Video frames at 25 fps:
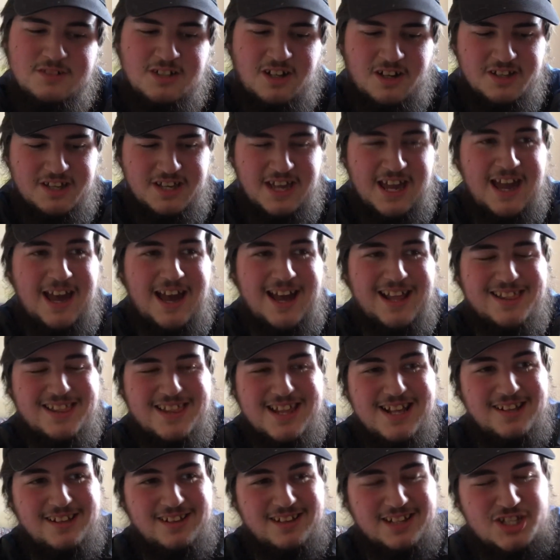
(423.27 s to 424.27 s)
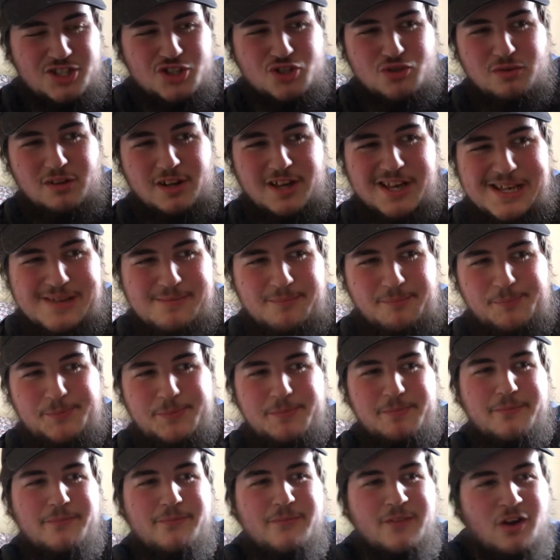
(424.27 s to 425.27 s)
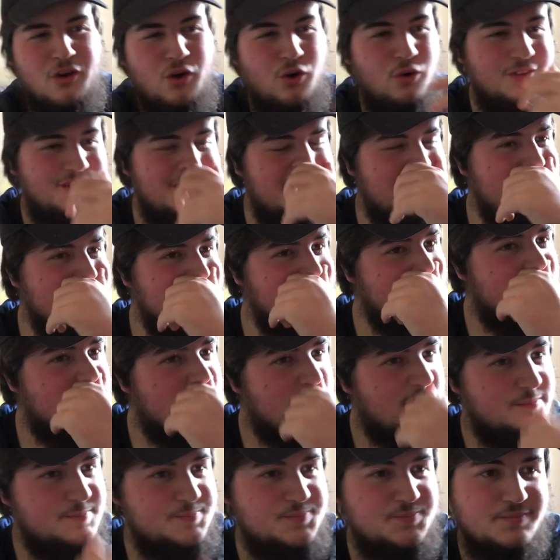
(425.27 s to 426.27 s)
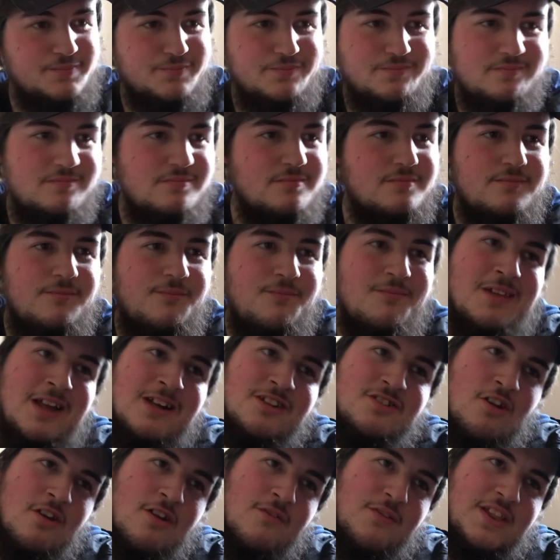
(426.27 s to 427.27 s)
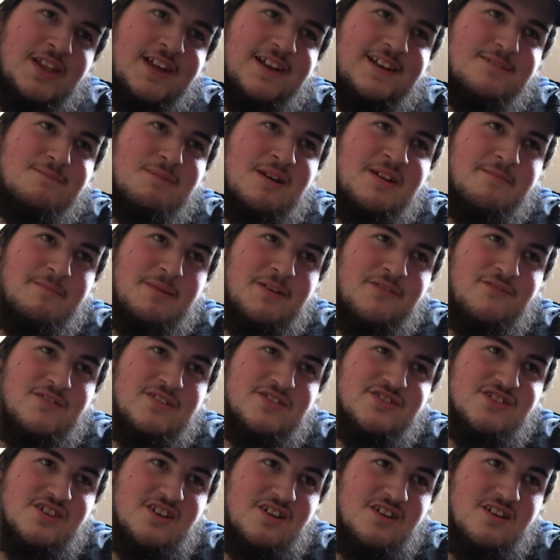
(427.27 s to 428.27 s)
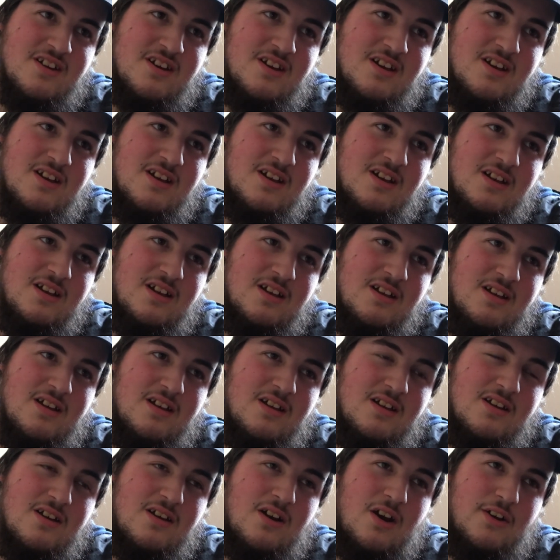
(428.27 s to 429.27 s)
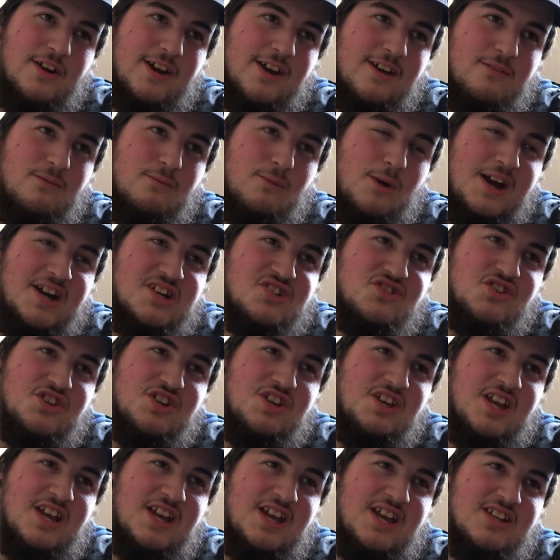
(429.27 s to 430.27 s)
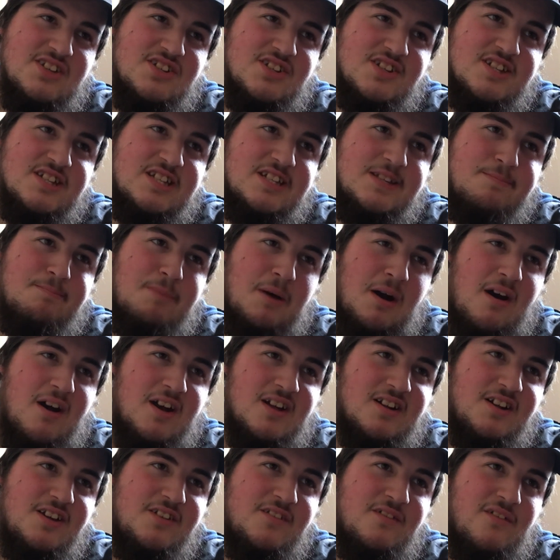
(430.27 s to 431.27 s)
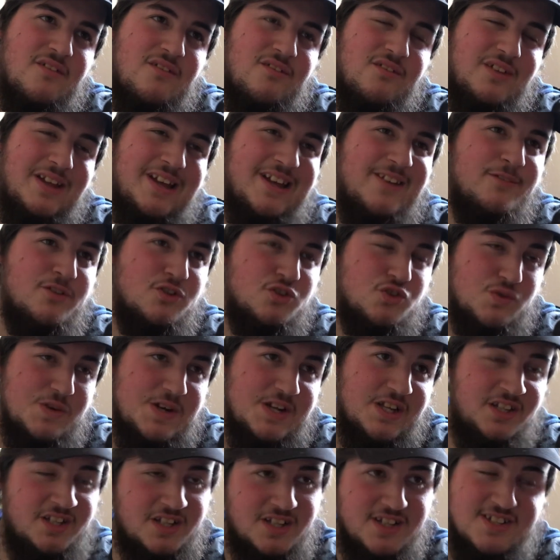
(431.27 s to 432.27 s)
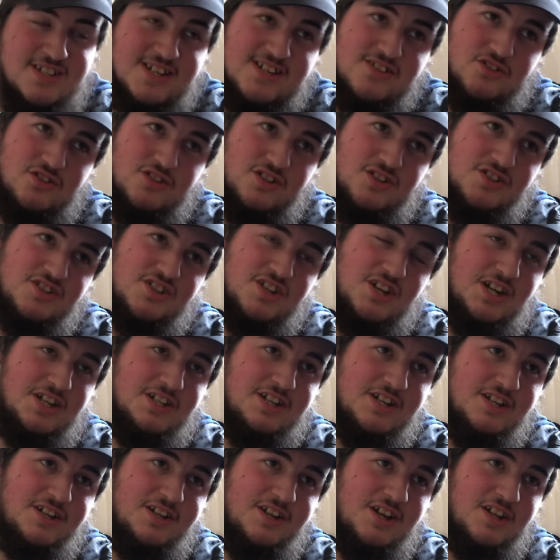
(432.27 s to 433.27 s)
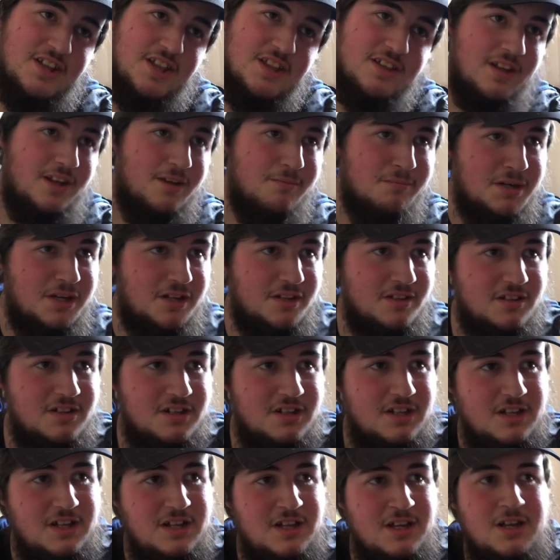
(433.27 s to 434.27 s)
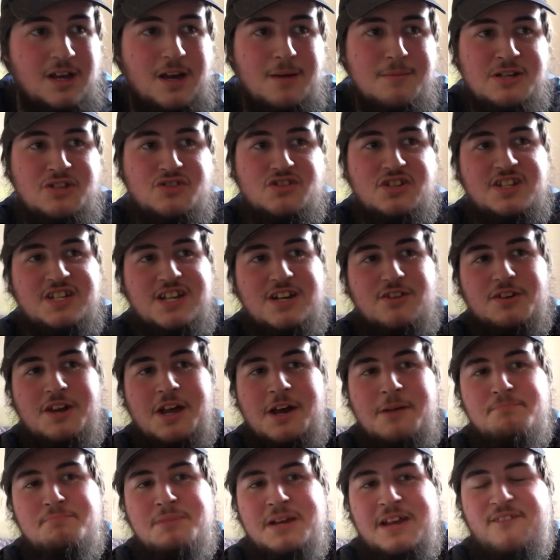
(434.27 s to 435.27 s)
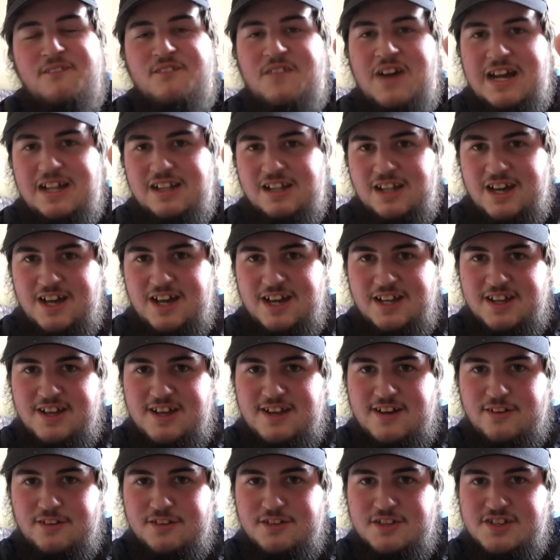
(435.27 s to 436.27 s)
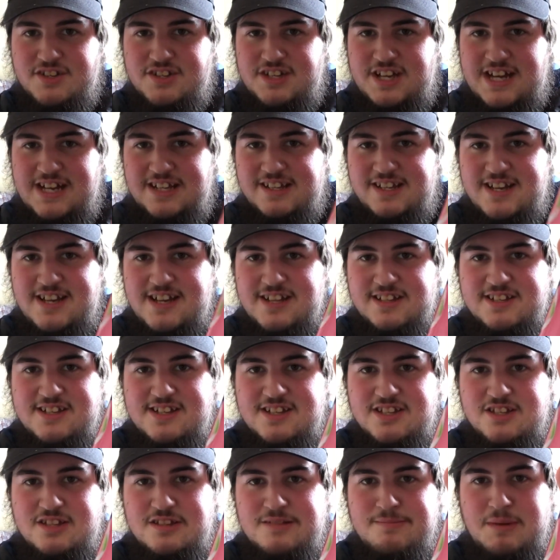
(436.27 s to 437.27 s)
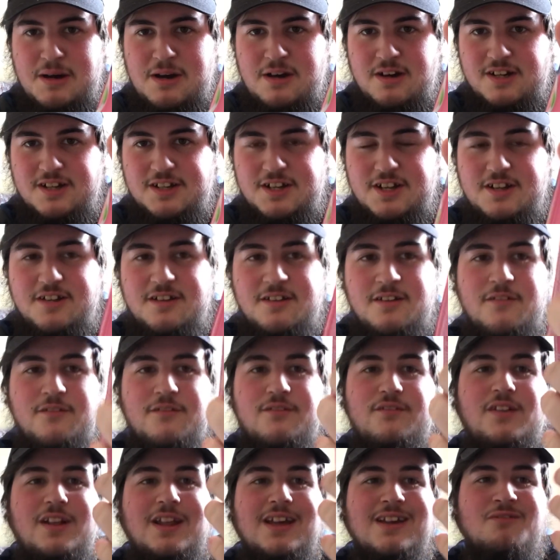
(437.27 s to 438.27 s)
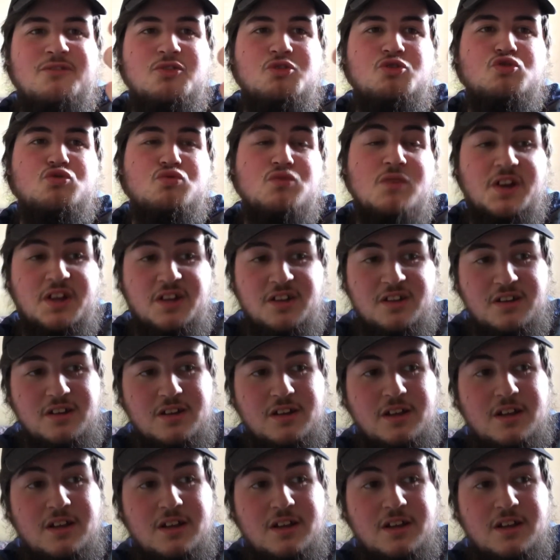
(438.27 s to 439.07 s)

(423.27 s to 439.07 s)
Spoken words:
Yeah, I think literally all that is. I don't even think it's meant to be fizzy. Okay, well actually it's a sparkling flavoured drink, it says on the side there now that I think about it. I'm actually telling a big fat lie there. On the side there it says sparkling flavoured drink.